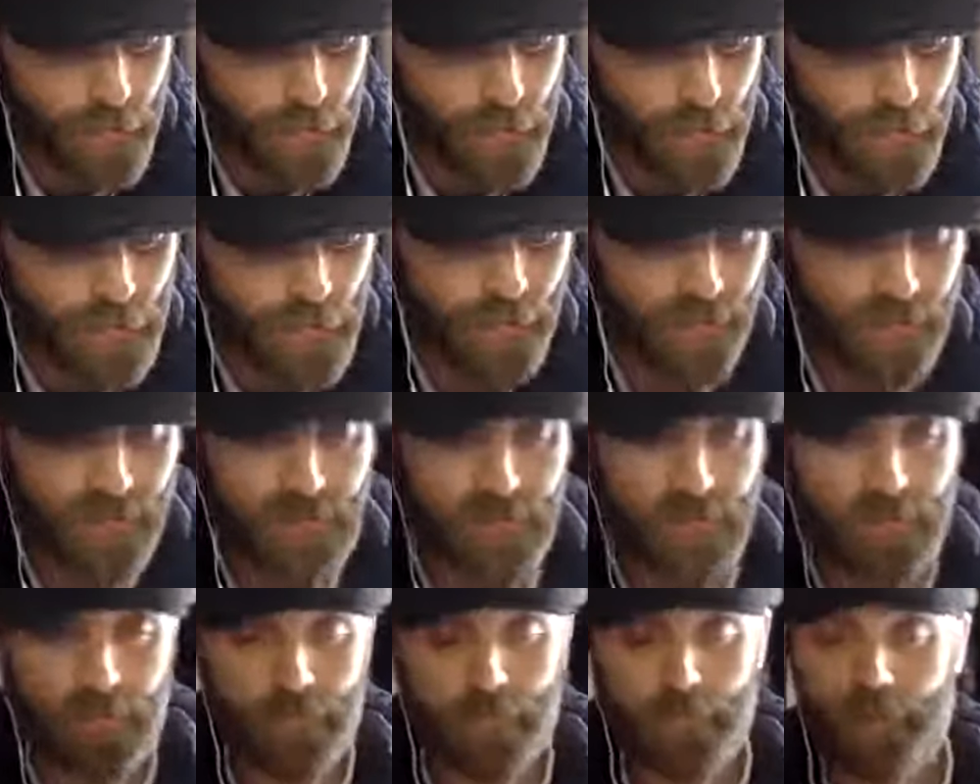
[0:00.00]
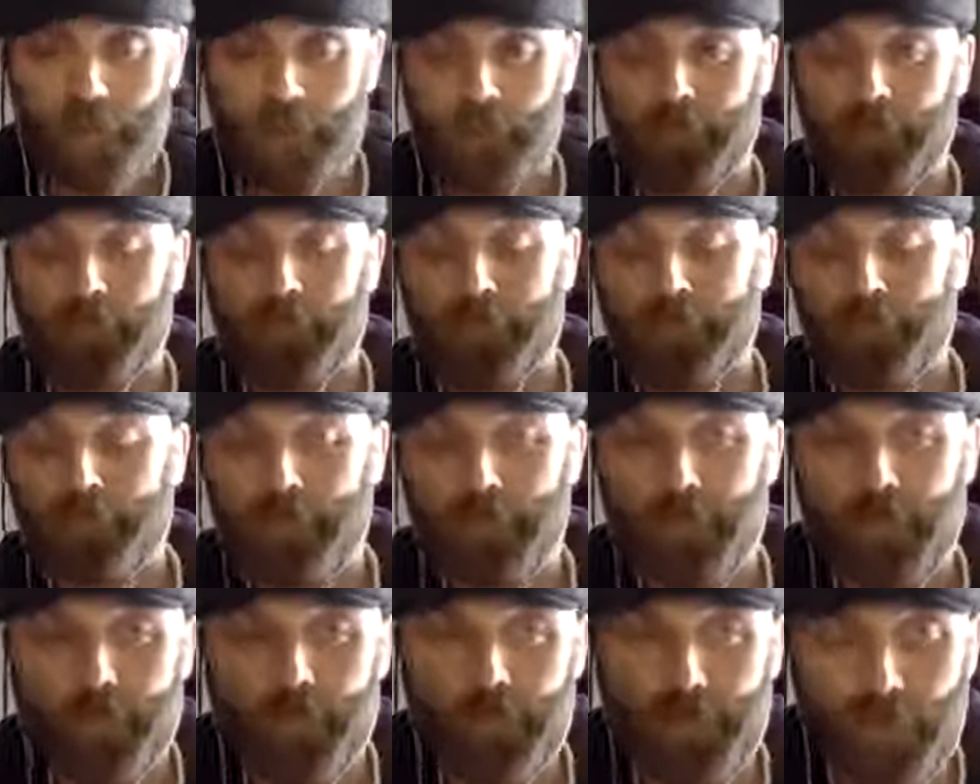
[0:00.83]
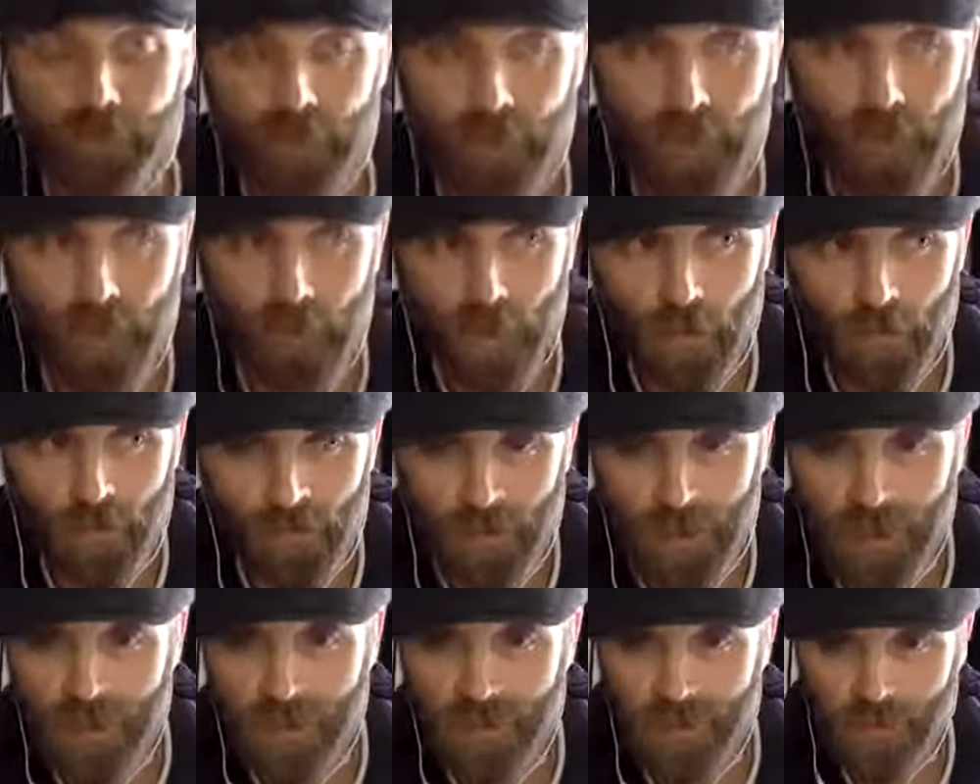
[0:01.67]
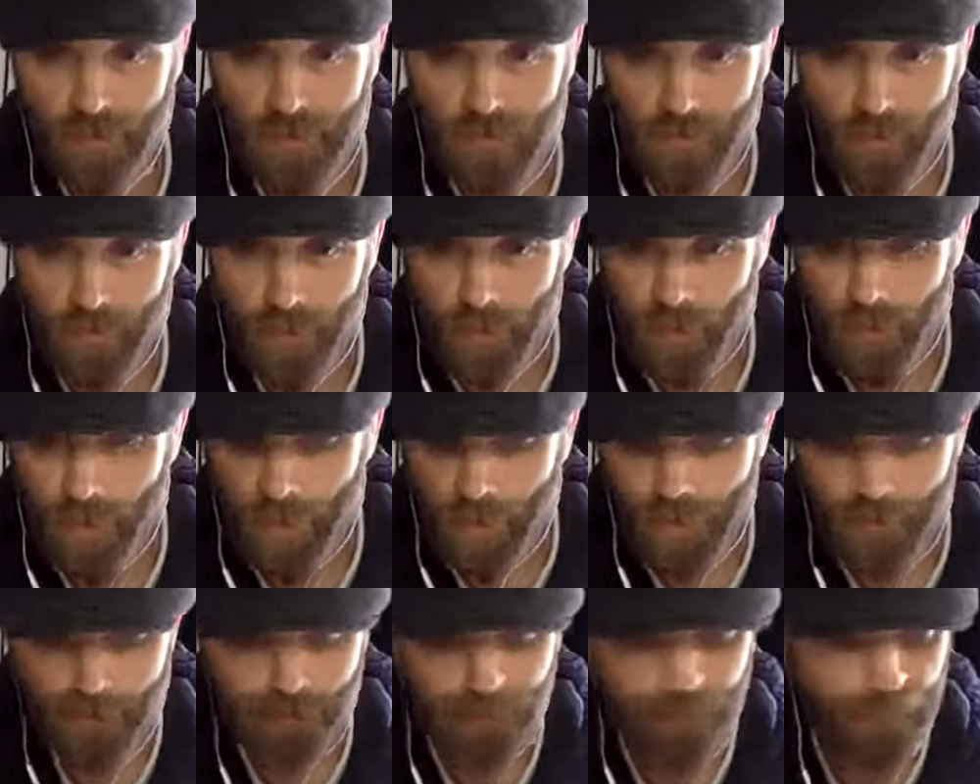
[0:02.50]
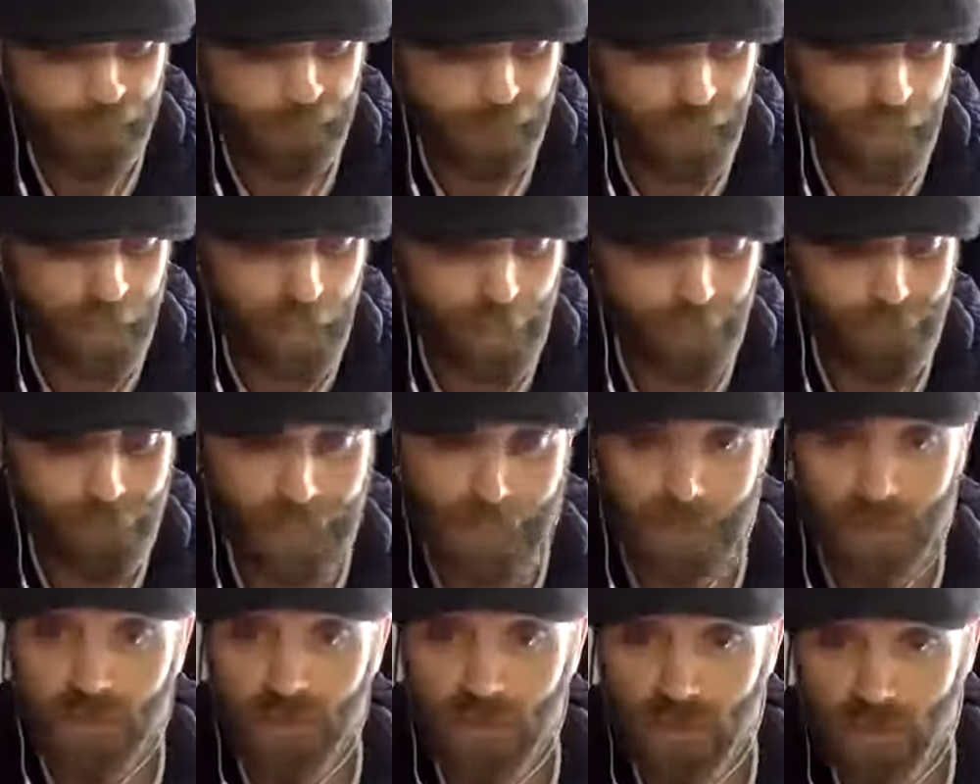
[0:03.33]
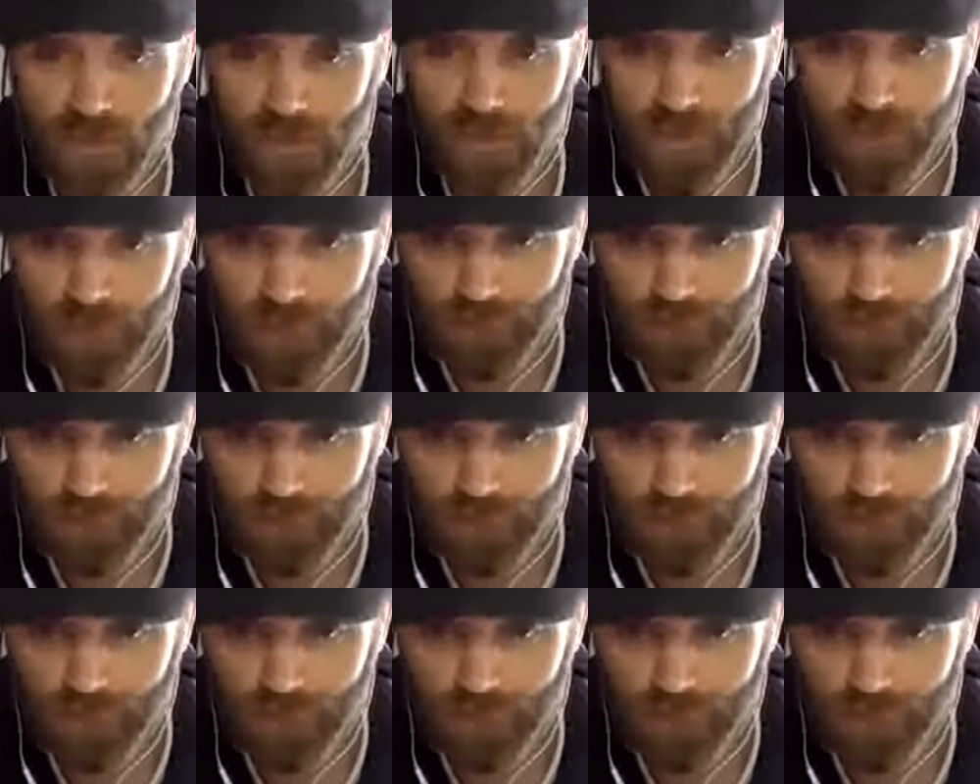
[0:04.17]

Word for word: In terms of offence, um, insult,